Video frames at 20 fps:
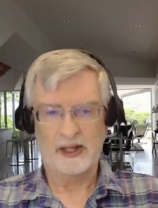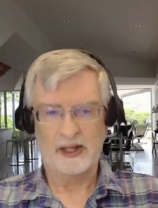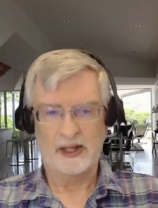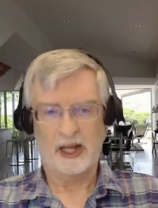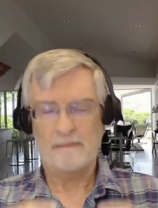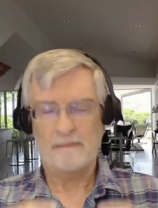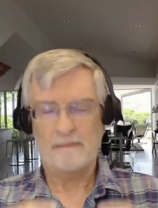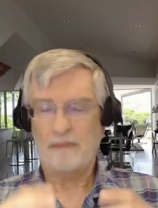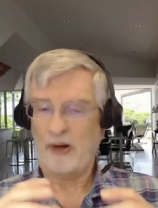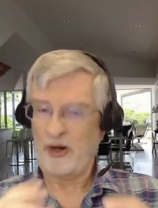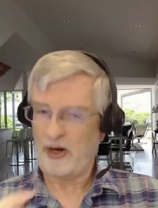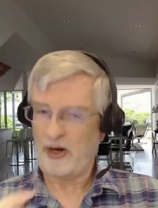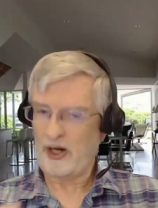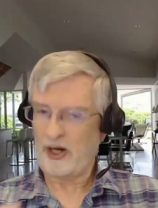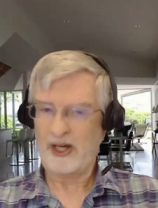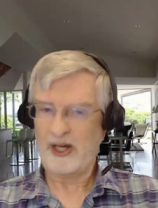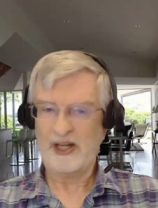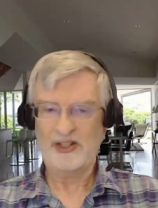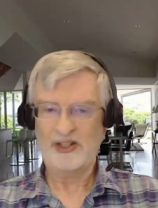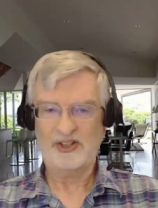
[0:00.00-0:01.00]
a
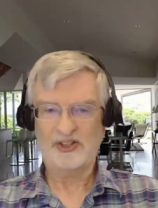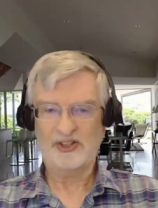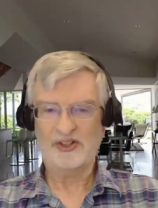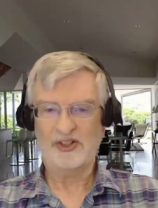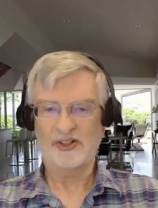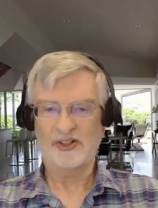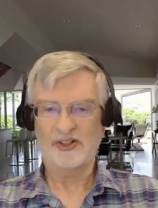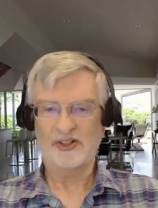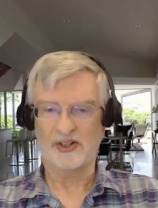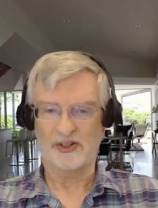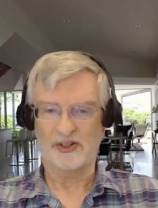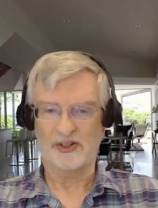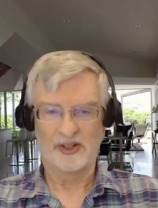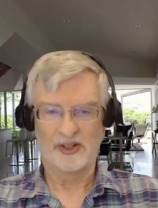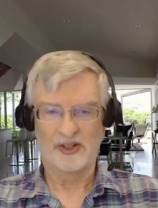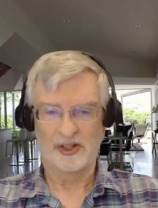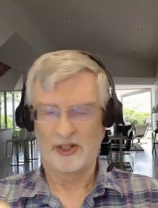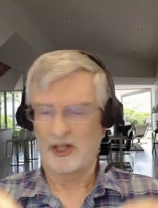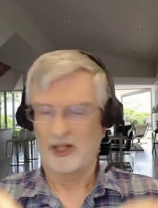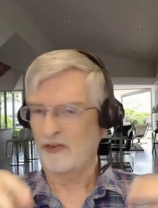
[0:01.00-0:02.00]
paradise on earth
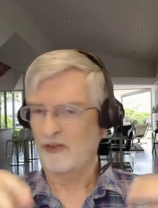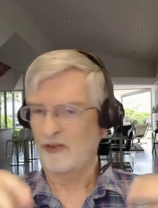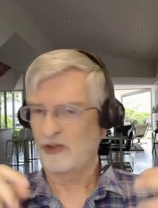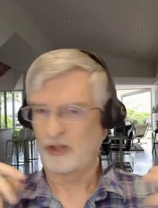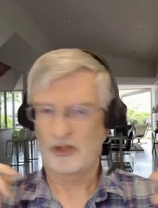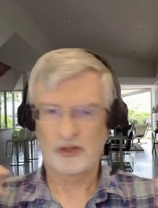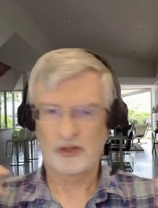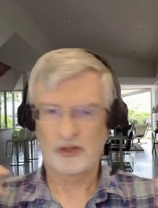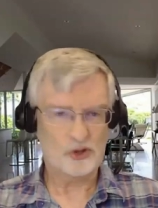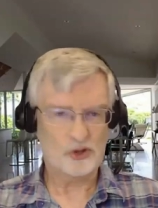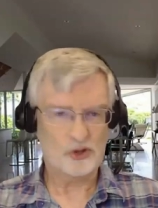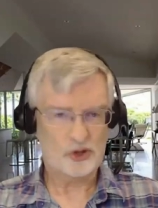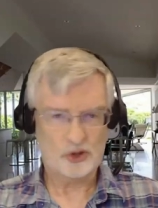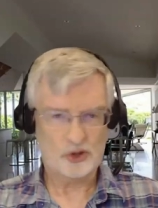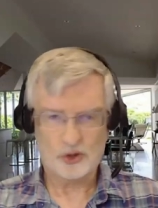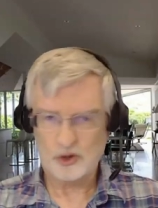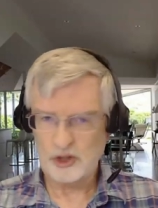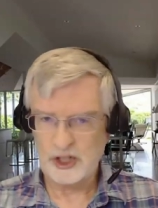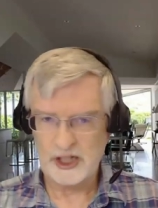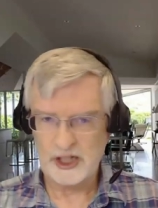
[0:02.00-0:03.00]
of
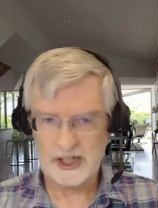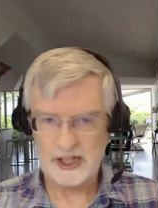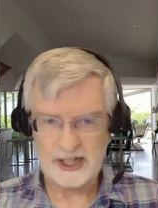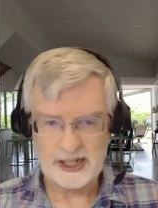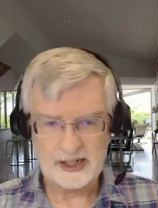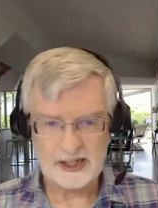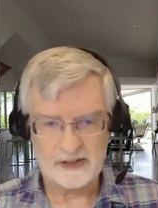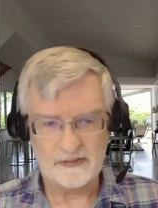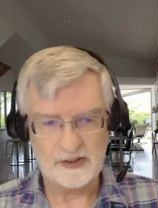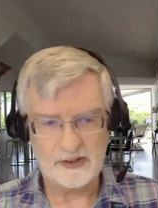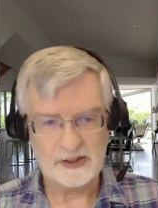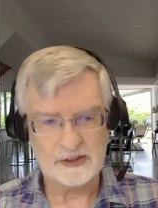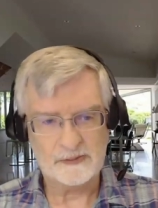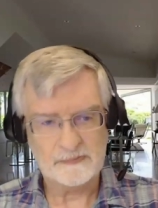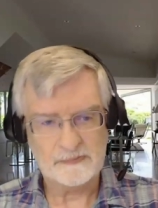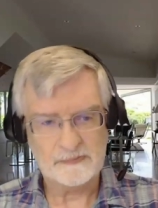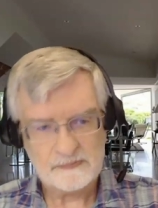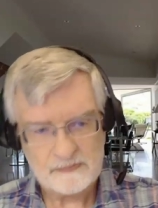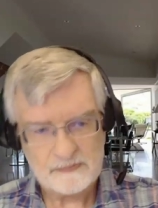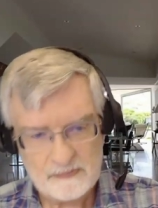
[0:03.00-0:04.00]
social collectivism
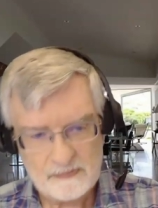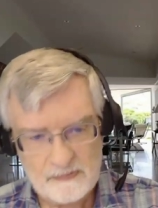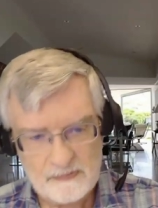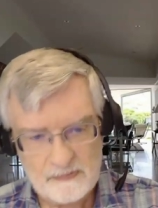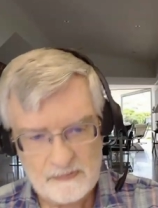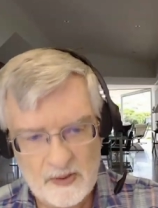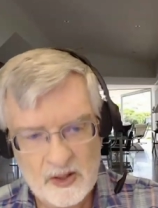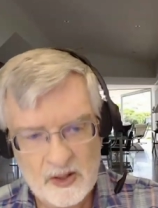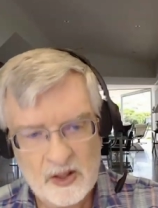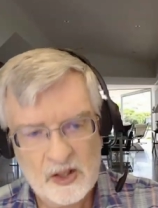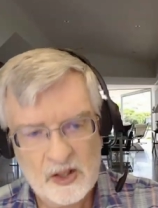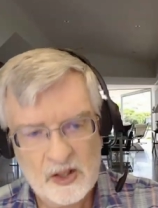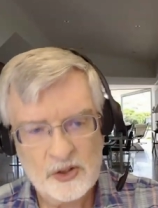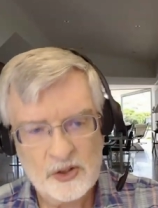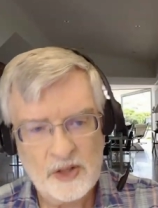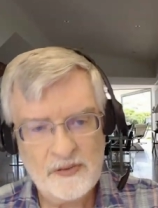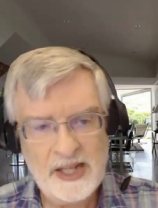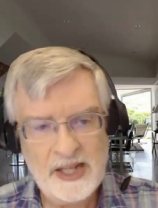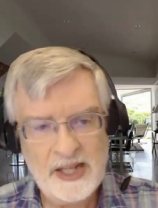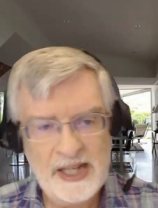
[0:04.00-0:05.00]
say,
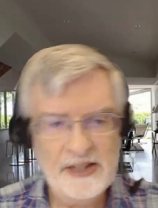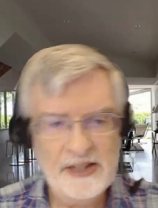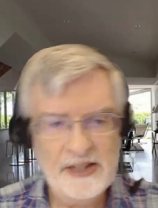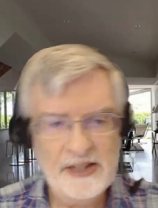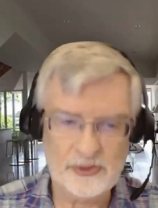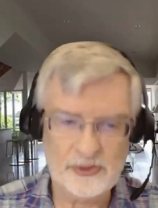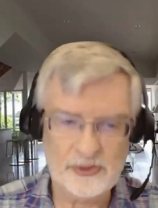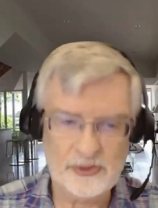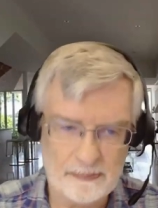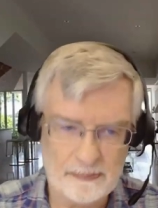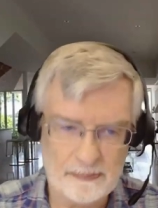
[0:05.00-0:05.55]
of industry,